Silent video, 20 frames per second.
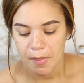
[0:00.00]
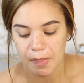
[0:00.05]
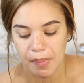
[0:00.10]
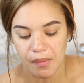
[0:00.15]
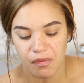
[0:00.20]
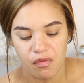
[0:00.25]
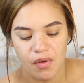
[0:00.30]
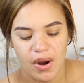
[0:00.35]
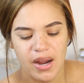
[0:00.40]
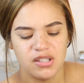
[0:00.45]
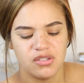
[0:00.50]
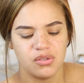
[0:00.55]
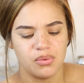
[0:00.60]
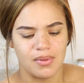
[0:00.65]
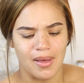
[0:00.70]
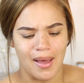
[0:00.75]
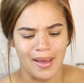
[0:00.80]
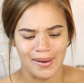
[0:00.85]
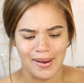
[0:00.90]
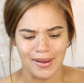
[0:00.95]
Before I do
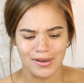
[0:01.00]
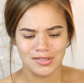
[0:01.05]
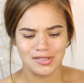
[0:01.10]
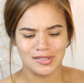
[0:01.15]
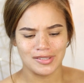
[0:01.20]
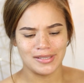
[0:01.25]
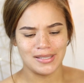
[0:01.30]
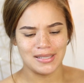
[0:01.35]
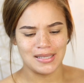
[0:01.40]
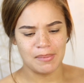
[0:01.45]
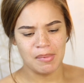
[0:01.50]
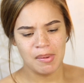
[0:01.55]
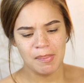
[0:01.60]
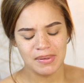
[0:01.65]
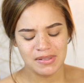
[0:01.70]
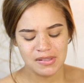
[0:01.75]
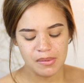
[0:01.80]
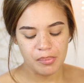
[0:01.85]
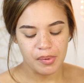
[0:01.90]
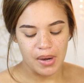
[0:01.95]
that, actually, let me
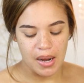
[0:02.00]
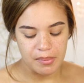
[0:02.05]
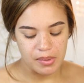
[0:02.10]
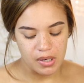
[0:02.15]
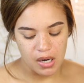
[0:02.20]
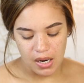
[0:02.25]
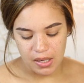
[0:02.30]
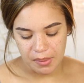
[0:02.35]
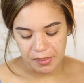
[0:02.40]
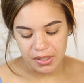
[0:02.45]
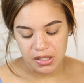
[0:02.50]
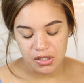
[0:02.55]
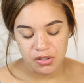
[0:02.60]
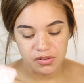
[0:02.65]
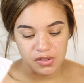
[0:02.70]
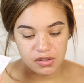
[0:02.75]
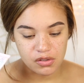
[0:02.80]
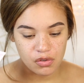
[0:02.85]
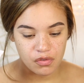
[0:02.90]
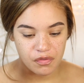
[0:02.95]
put some primer on. I'm going to
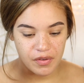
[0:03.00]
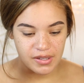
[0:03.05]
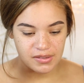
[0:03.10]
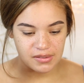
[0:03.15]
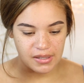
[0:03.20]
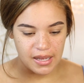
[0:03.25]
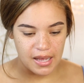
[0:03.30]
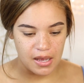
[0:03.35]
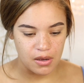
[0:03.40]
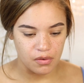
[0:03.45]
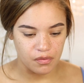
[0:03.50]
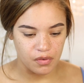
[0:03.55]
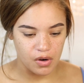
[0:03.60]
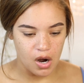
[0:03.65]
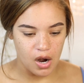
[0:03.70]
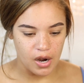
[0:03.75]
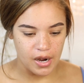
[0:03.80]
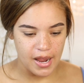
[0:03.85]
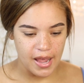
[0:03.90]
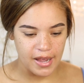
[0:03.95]
use a Too Faced Hangover
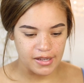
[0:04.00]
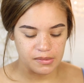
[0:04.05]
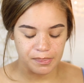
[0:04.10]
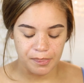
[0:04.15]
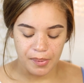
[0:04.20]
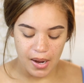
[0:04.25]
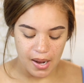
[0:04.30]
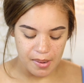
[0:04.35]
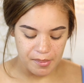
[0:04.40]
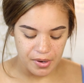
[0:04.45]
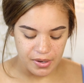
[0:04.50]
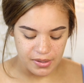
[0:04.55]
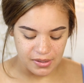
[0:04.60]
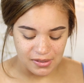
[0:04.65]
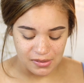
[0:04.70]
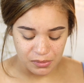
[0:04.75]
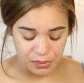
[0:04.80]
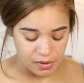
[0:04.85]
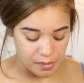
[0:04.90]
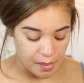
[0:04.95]
RX primer. This
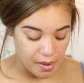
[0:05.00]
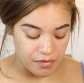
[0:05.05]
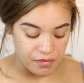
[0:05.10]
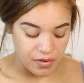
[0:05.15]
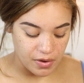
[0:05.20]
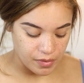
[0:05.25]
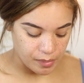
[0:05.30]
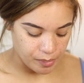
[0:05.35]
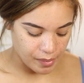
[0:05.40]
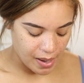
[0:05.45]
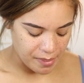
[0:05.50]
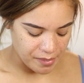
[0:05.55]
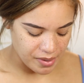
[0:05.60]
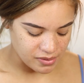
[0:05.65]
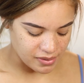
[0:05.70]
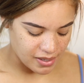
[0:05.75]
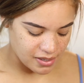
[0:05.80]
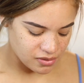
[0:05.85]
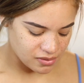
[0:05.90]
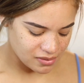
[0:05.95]
is one of my favorite
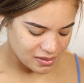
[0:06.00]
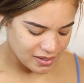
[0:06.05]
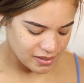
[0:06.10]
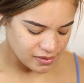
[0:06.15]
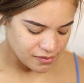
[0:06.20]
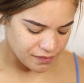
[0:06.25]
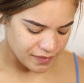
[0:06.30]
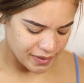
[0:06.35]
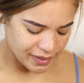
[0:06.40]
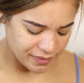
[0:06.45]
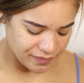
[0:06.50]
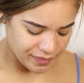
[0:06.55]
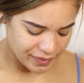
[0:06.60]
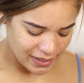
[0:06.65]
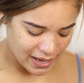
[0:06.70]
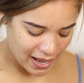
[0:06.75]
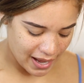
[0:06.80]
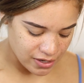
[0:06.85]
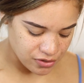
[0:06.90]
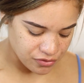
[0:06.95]
primers. I just think it's very,
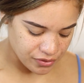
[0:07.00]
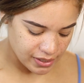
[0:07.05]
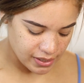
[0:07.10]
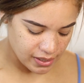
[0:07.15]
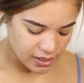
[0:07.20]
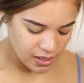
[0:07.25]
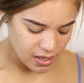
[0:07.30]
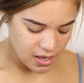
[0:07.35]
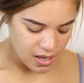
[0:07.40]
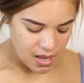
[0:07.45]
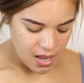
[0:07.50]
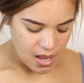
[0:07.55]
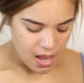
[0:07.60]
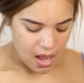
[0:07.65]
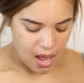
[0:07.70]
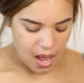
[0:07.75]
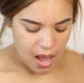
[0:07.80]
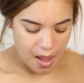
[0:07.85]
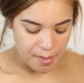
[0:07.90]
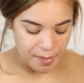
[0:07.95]
very hydrating.
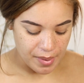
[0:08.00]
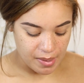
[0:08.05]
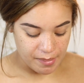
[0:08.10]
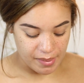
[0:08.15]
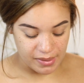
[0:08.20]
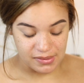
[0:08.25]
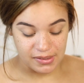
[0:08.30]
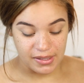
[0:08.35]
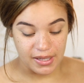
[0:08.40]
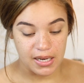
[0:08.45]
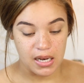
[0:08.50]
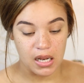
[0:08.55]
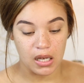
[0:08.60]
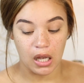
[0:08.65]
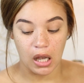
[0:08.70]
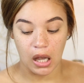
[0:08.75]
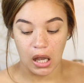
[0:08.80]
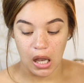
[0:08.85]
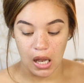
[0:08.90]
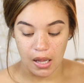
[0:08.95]
And my skin
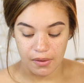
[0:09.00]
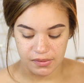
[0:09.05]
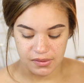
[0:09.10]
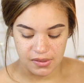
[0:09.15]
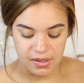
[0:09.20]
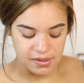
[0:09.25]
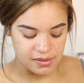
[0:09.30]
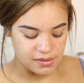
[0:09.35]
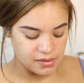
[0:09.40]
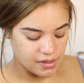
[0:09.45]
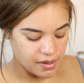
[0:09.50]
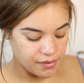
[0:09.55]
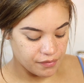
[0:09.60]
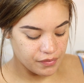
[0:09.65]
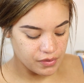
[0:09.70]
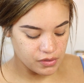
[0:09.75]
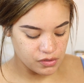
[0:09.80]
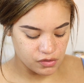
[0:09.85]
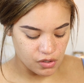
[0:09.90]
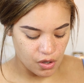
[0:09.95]
loves this
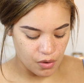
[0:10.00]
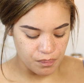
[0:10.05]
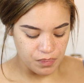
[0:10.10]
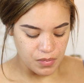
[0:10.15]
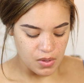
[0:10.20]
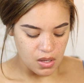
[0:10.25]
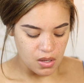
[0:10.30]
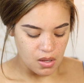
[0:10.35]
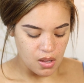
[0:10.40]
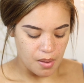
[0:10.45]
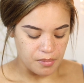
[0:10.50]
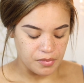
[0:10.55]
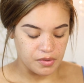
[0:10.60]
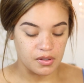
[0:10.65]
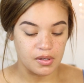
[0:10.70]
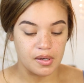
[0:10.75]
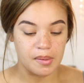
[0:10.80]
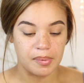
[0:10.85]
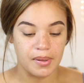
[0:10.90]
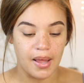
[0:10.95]
stuff. So I'm
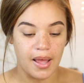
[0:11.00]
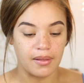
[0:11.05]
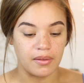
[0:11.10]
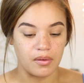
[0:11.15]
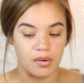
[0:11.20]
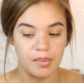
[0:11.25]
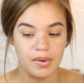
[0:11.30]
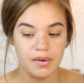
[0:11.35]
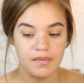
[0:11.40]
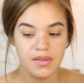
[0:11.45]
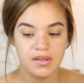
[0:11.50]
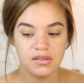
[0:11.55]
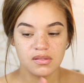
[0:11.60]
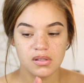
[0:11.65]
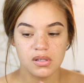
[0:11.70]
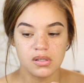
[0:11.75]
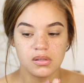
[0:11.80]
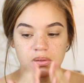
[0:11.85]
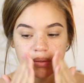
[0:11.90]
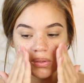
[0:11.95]
just going to apply a little bit of this
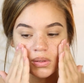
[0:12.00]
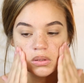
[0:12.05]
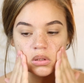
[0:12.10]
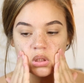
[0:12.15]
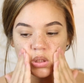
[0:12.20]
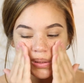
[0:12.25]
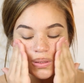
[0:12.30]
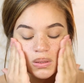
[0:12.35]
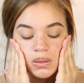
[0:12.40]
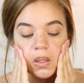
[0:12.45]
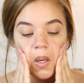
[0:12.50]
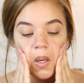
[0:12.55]
on.